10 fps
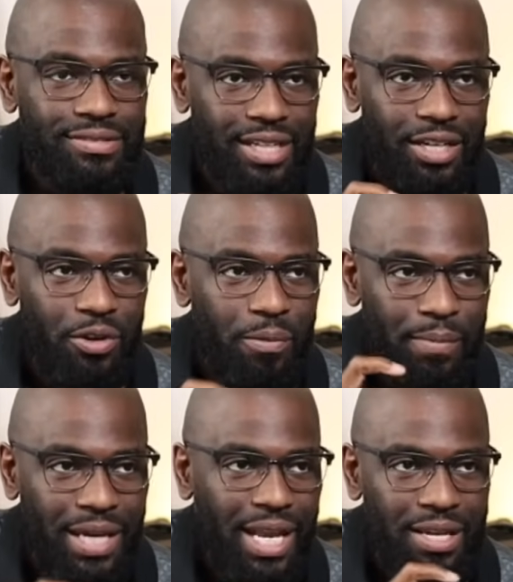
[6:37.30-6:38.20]
I know it
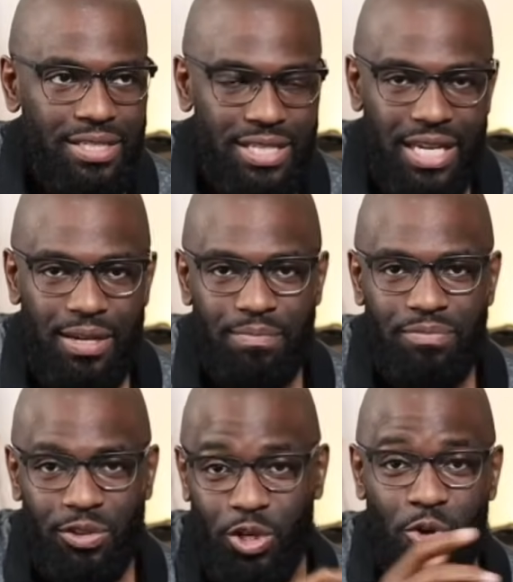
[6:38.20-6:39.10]
may not seem
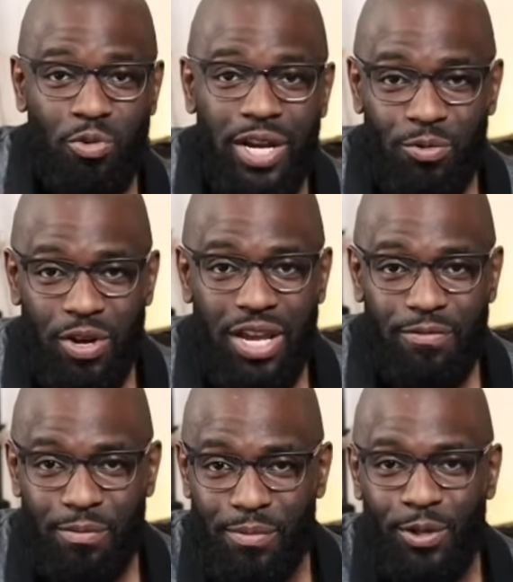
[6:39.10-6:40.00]
the correct way
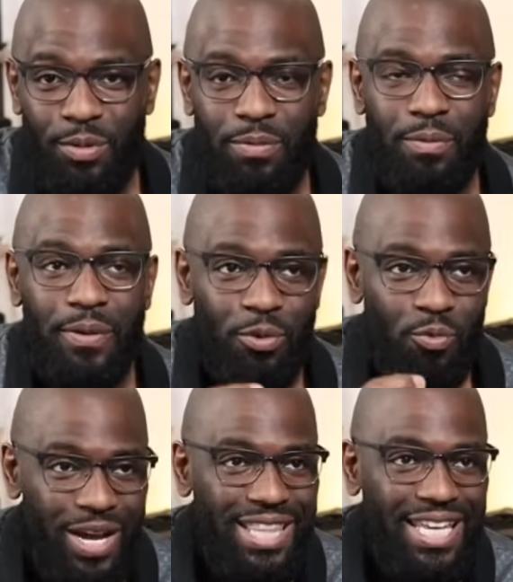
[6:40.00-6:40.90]
for most people, but the
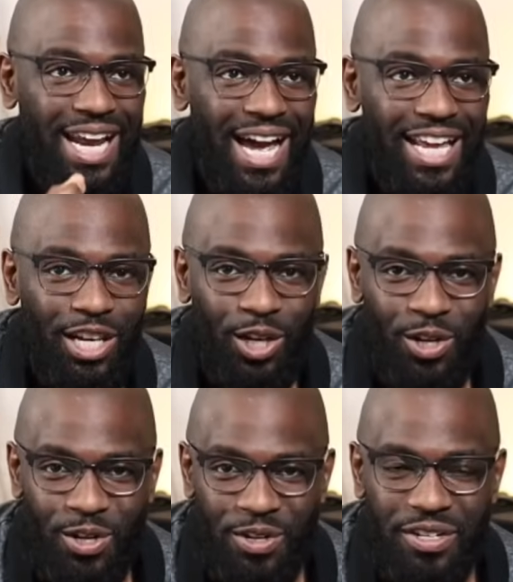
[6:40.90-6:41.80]
way that I
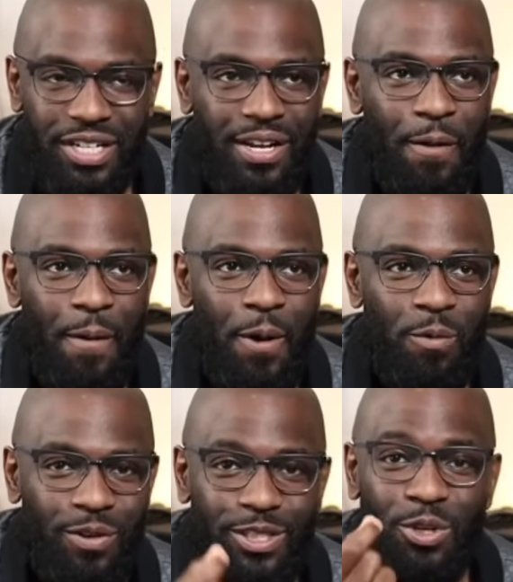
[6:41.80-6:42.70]
learned
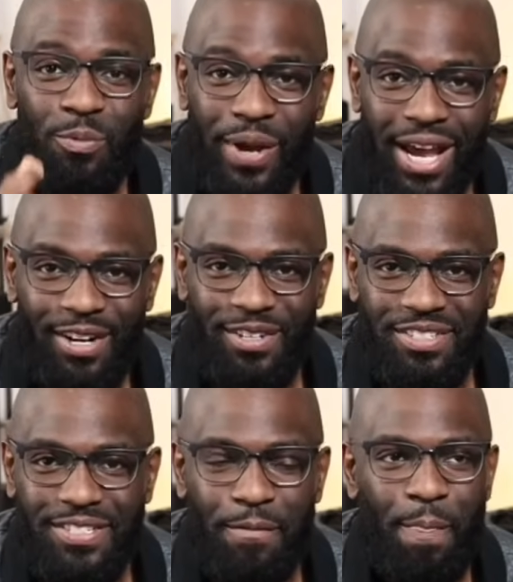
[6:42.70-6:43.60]
was through
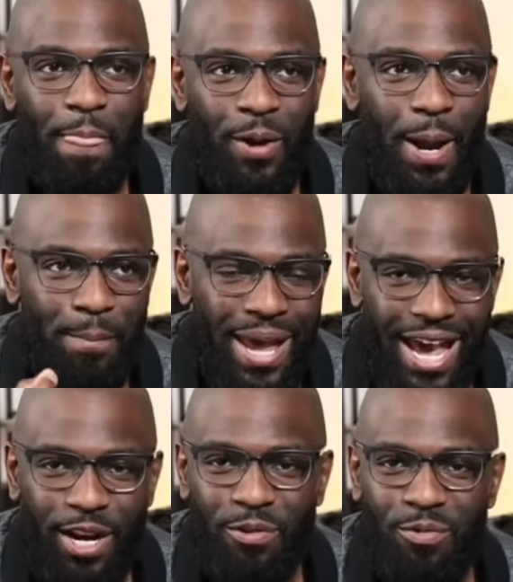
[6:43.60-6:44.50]
patterns, right?
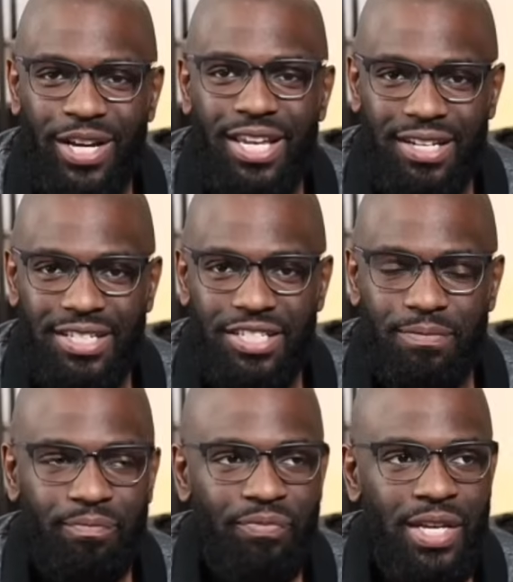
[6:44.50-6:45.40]
Pattern
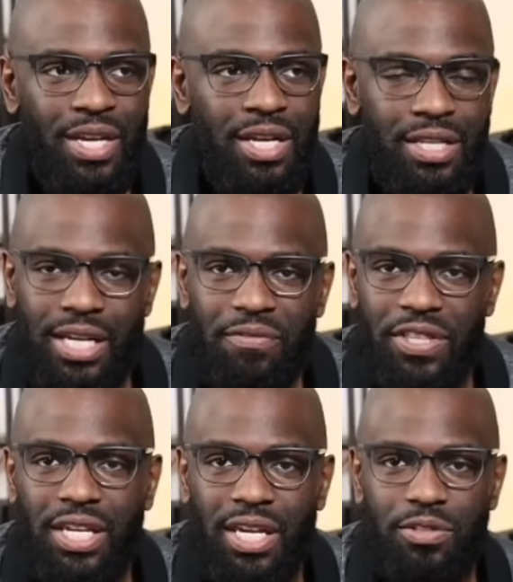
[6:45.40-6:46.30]
recognition. Then
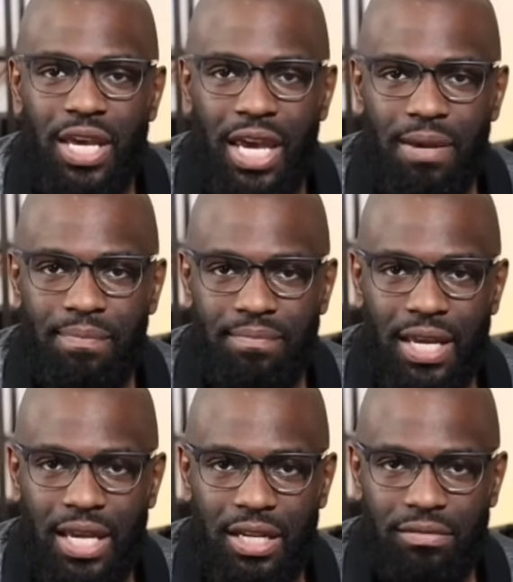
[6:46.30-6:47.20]
everything else came
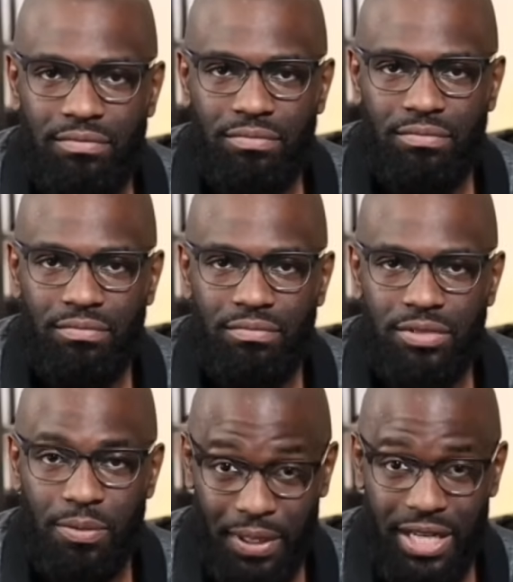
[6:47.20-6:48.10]
in
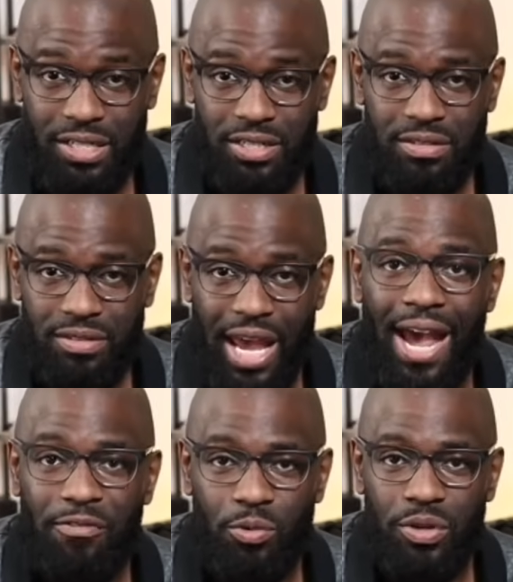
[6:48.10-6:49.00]
to place
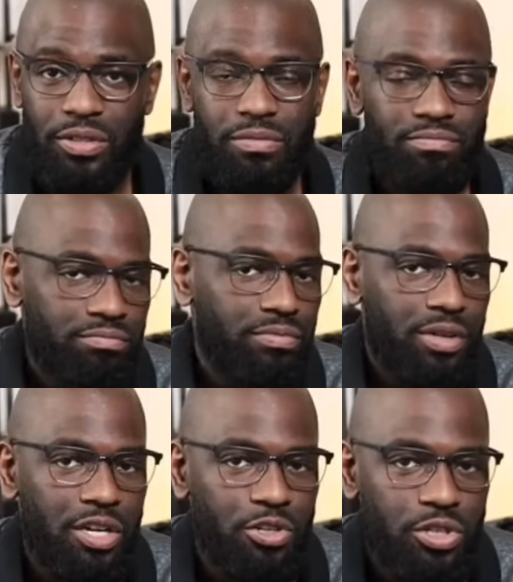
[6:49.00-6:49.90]
afterwards.
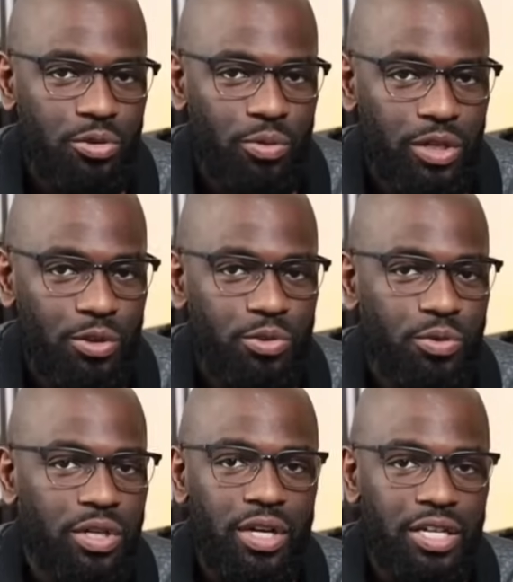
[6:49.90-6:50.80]
Understood what notes
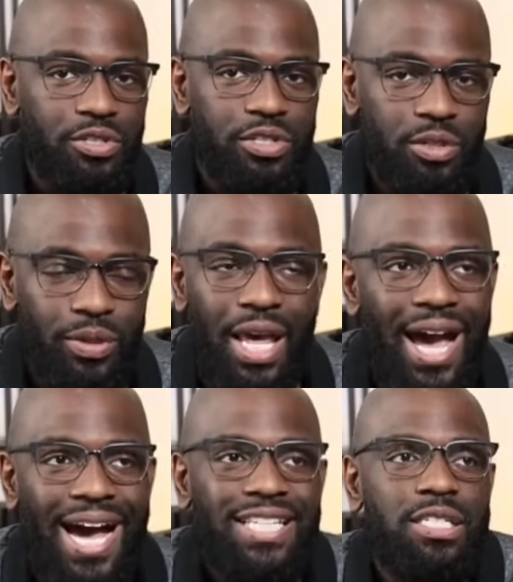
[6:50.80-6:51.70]
were,
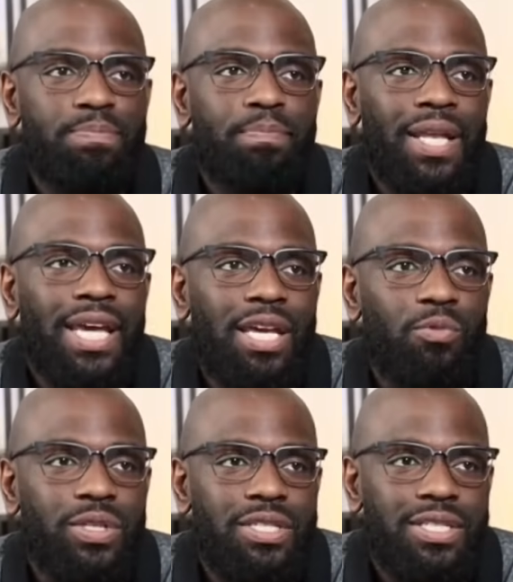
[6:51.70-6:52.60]
I just played
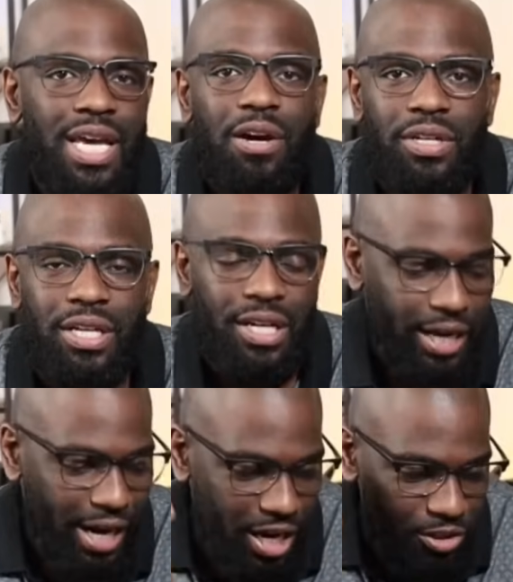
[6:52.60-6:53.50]
what sounded good,
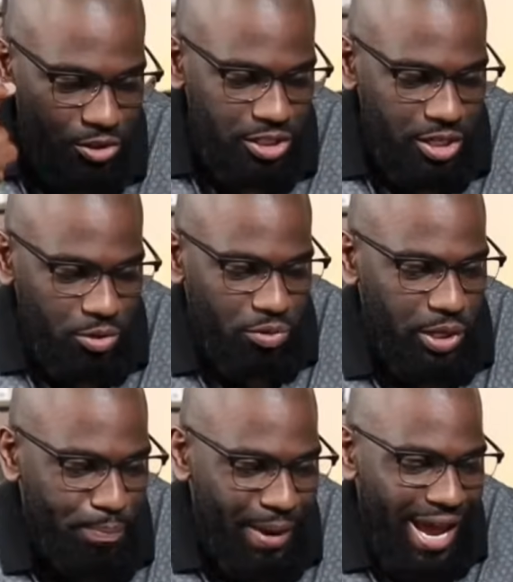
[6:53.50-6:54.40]
and I understood
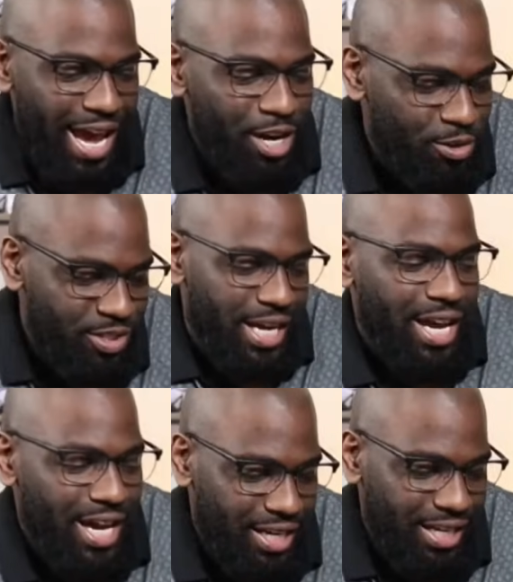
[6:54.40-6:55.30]
the patterns that
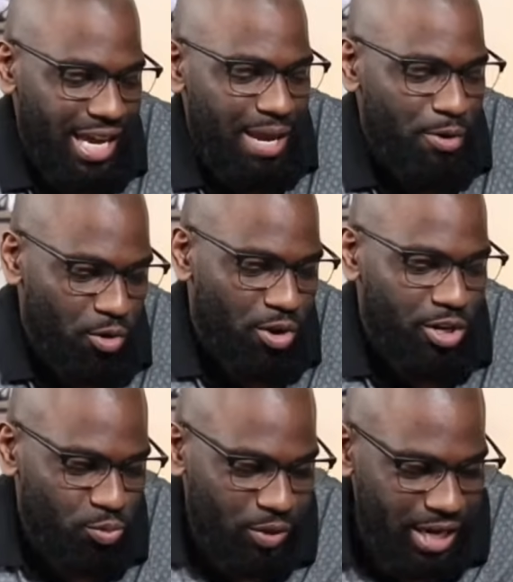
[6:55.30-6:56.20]
kind of came
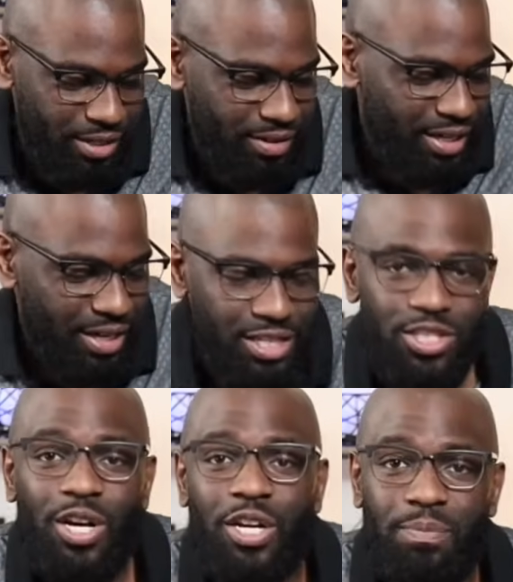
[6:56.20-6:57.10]
across when I
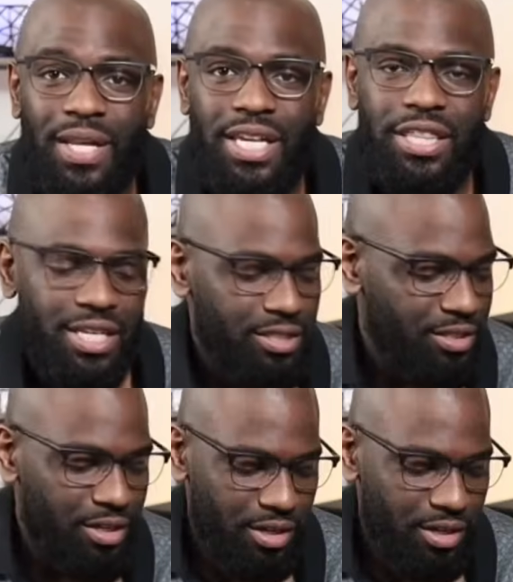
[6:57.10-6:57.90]
started to play things.